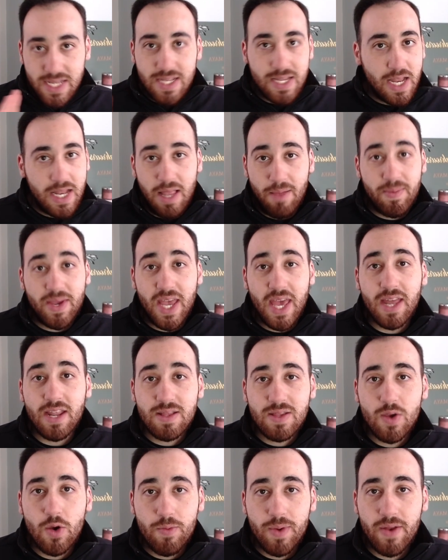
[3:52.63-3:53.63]
Let me get
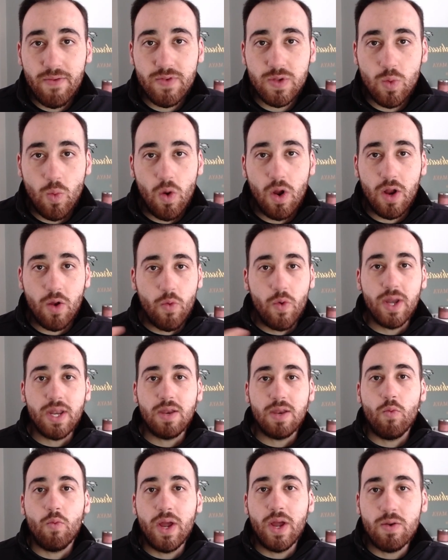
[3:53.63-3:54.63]
into a bit of his work.
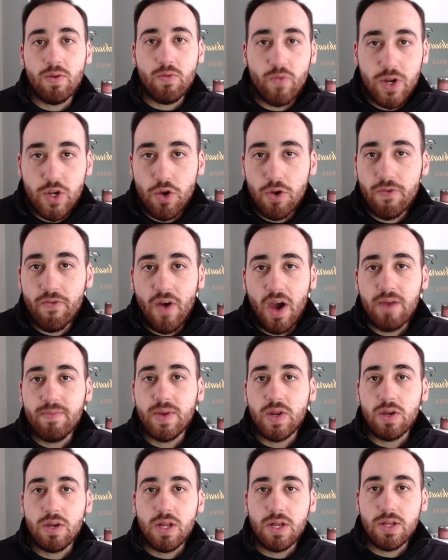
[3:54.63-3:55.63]
When Richard
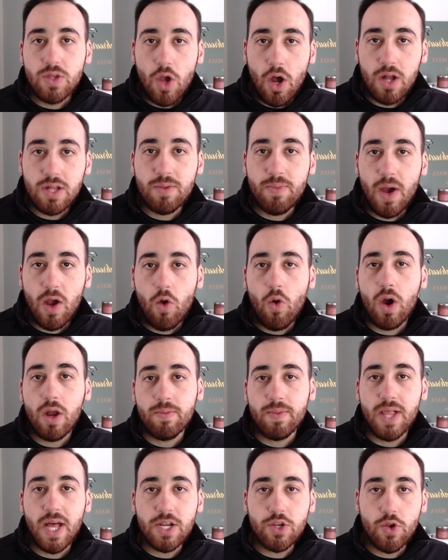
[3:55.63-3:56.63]
Feynman talked about quantum
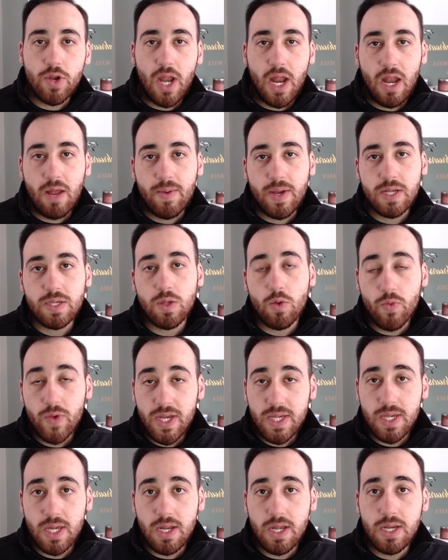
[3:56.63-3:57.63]
electrodynamics, the
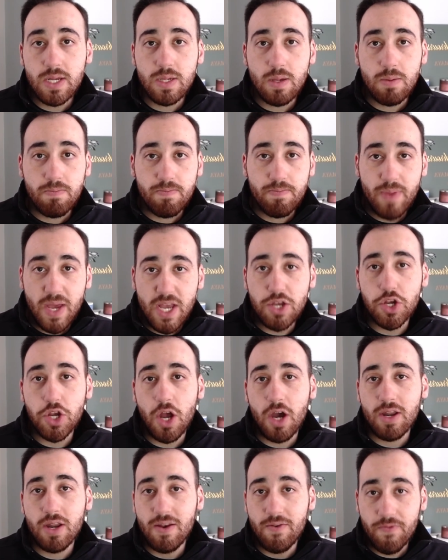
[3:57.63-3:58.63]
reason he's a big
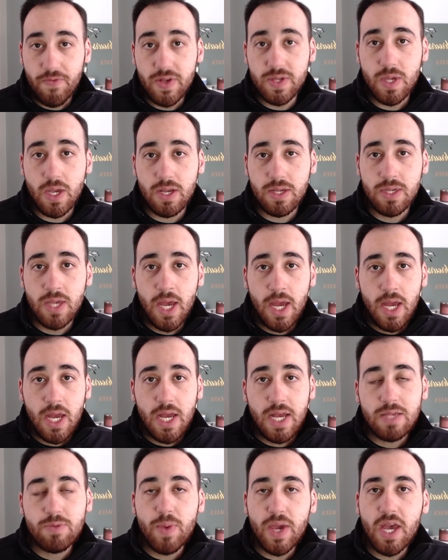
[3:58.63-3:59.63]
shot in physics
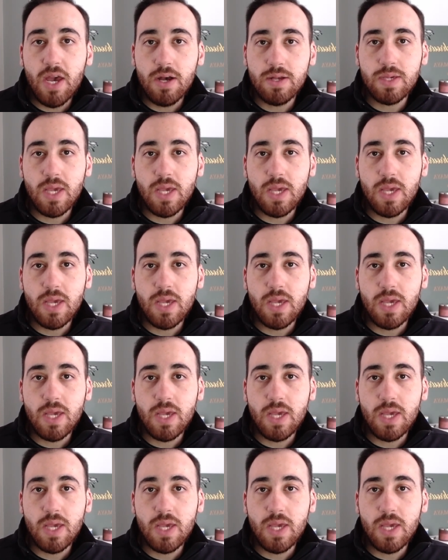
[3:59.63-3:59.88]
is because he